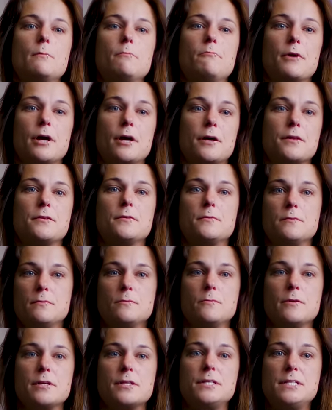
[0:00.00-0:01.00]
birth
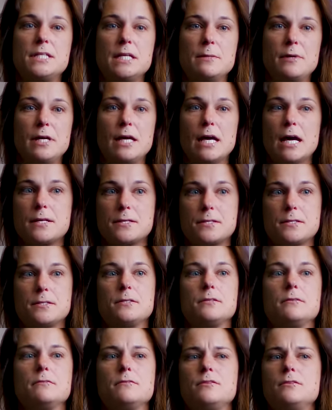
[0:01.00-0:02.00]
with
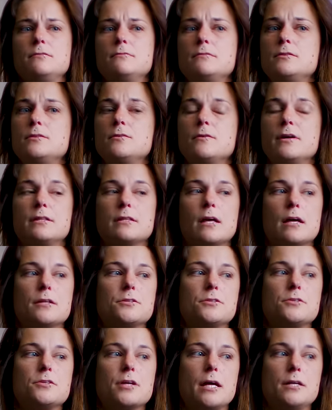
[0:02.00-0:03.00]
CPS, doing that
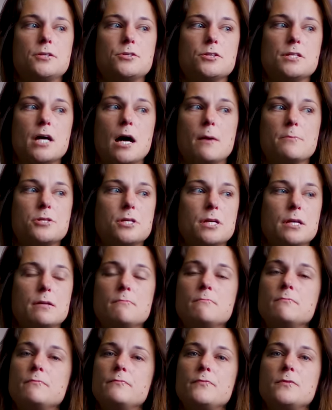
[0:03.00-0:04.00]
strange
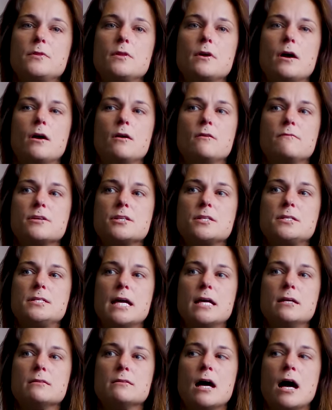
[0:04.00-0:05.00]
adoption over
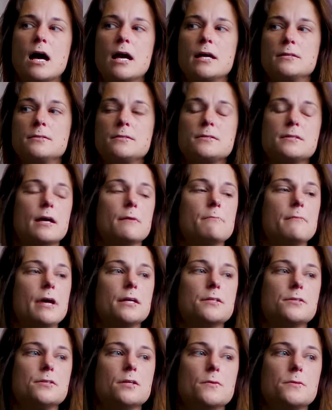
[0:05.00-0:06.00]
state lines that
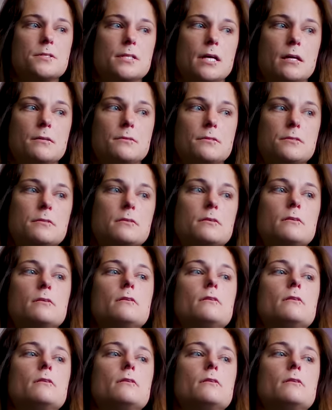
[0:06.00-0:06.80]
makes no sense,